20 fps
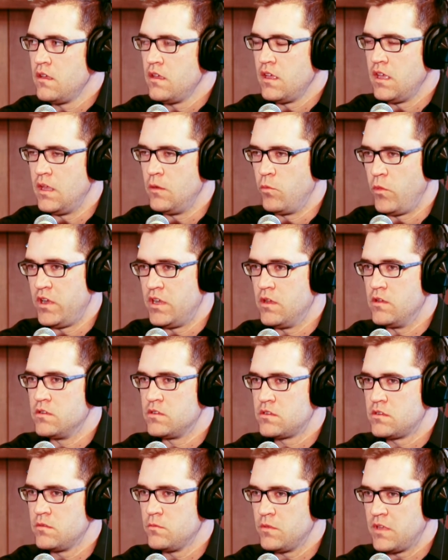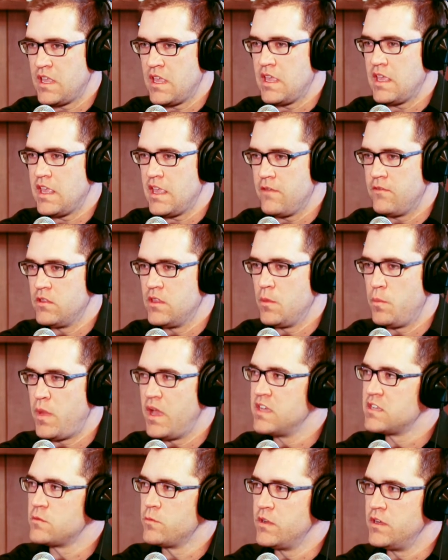And windows, even the
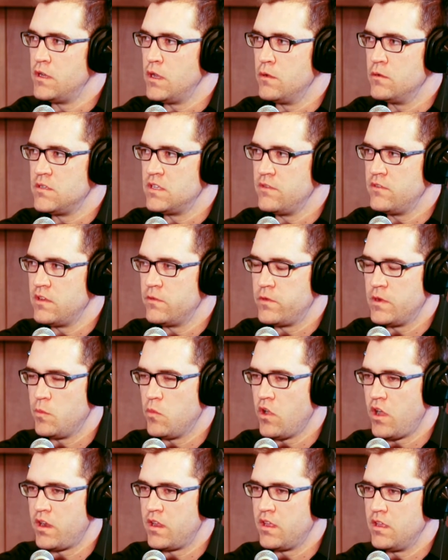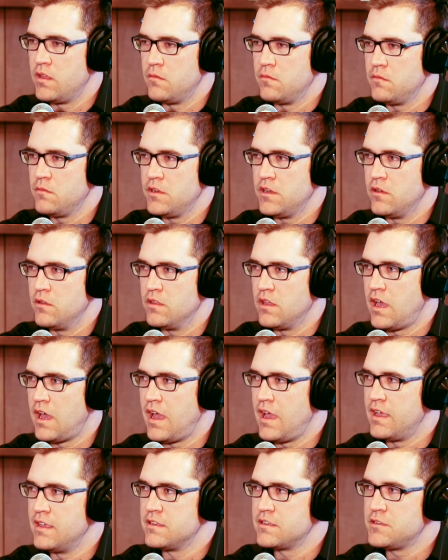best windows, even if we brought in the
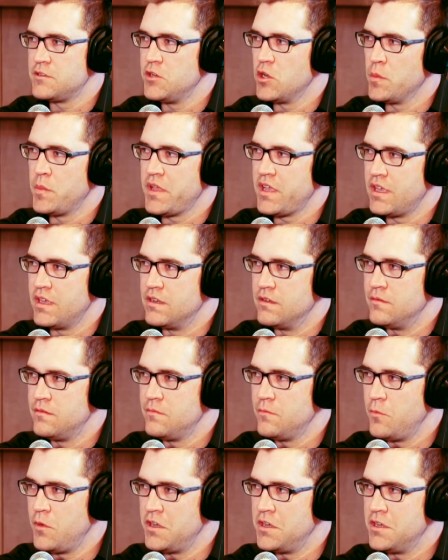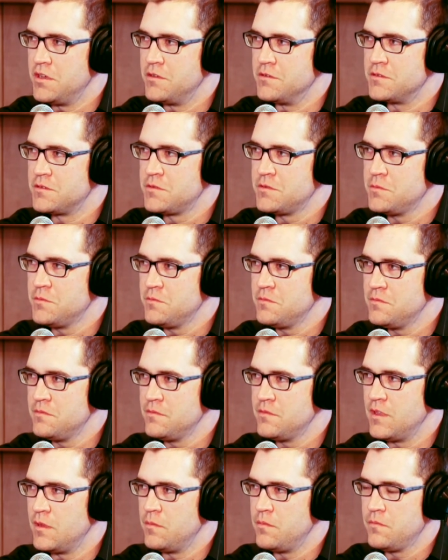highest European windows
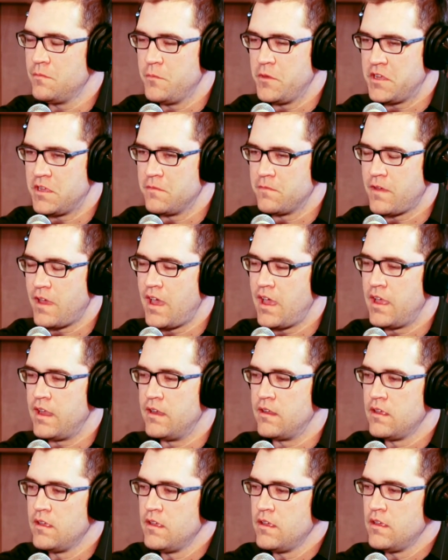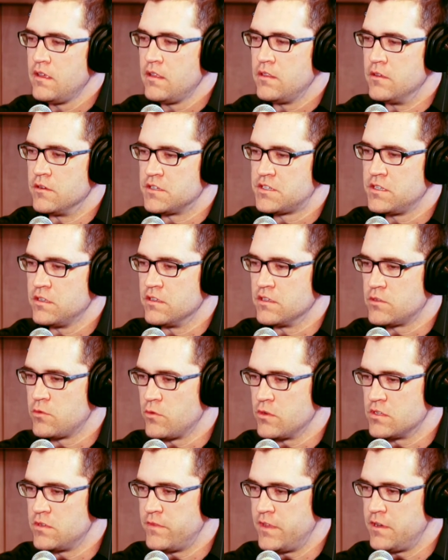that we can find, there's still a
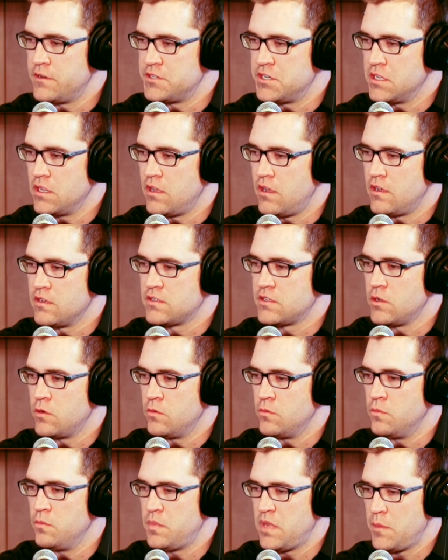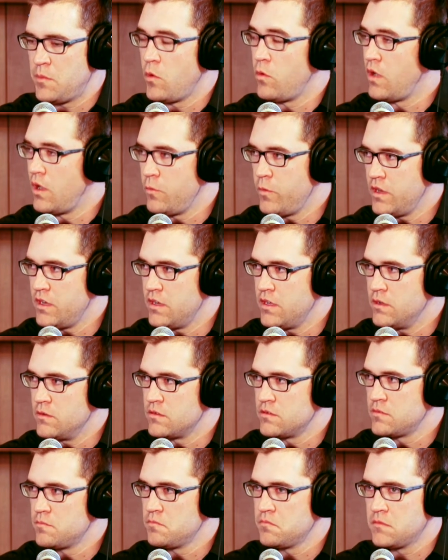source of energy loss. So people want
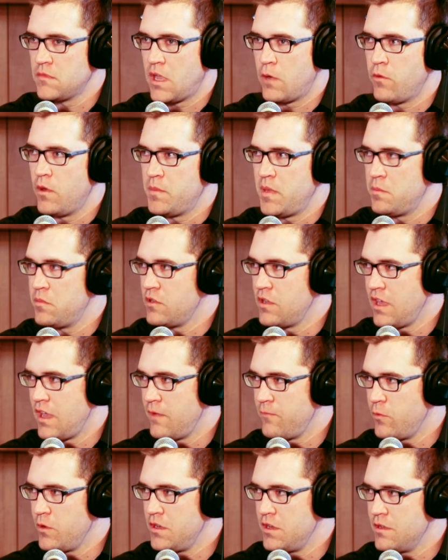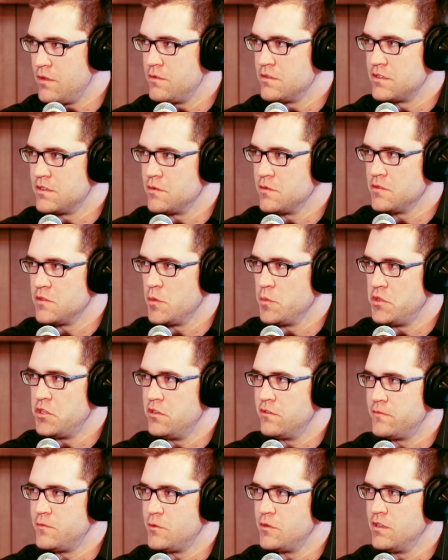windows. I want people to have windows. They're
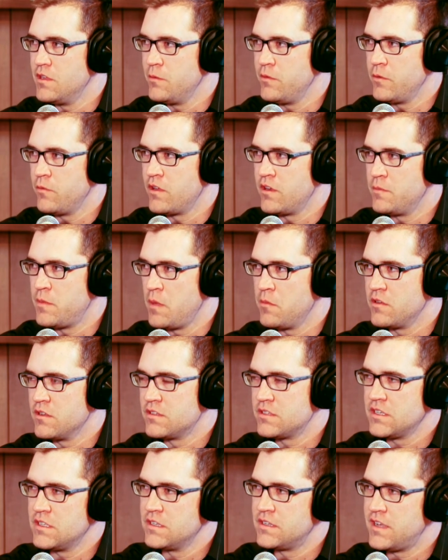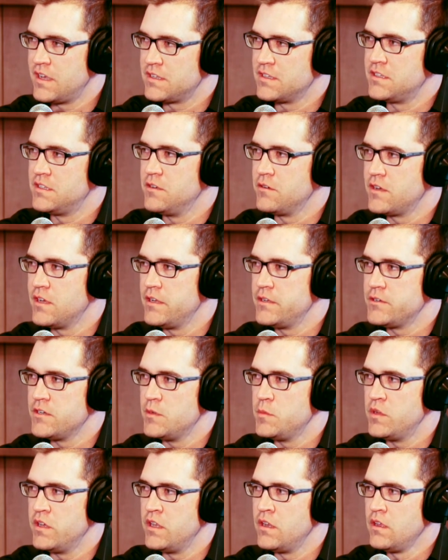beautiful, and we want to be able to see the Texas Hill Country.
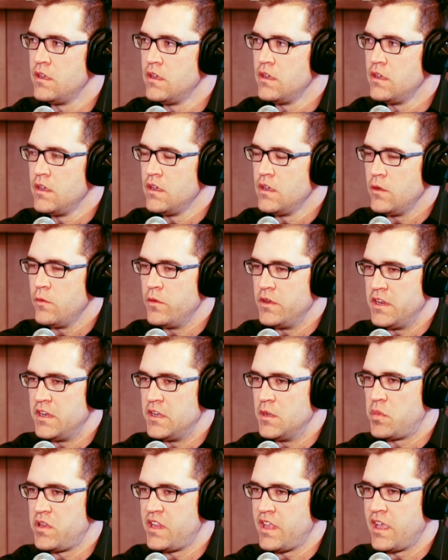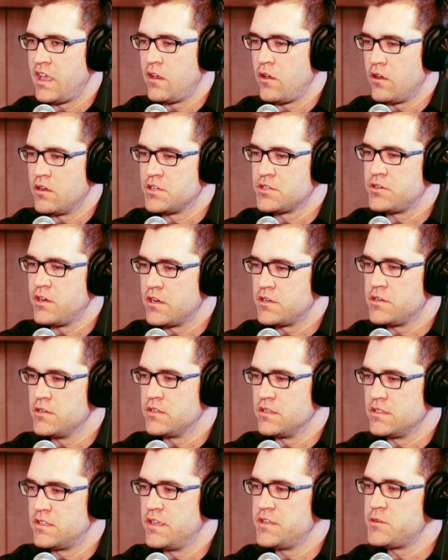But we need to plan our
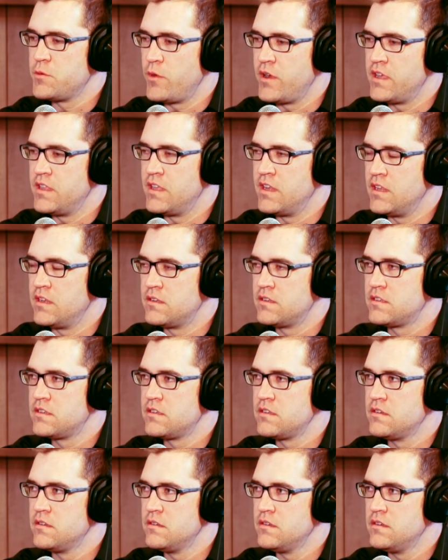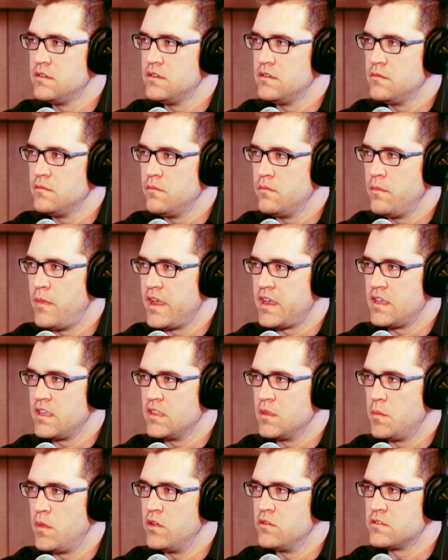structures in such a way that it's
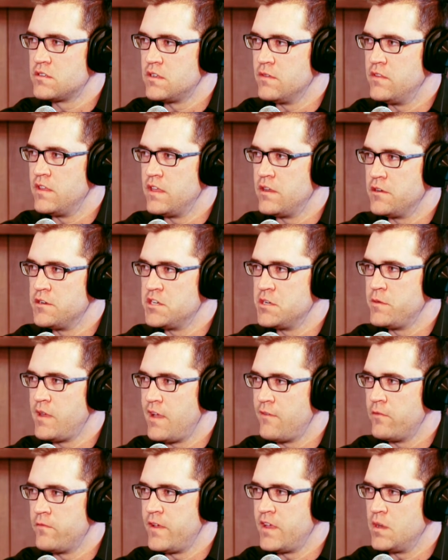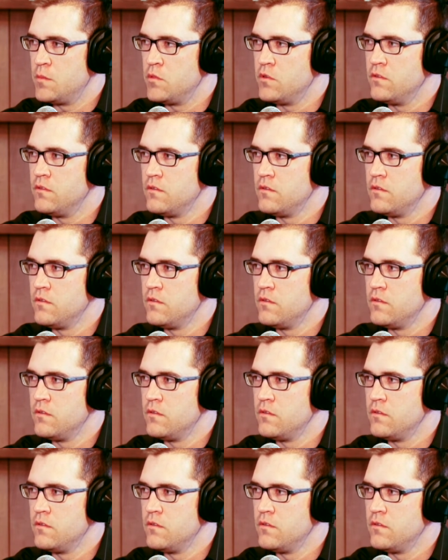making the most of the energy we have available.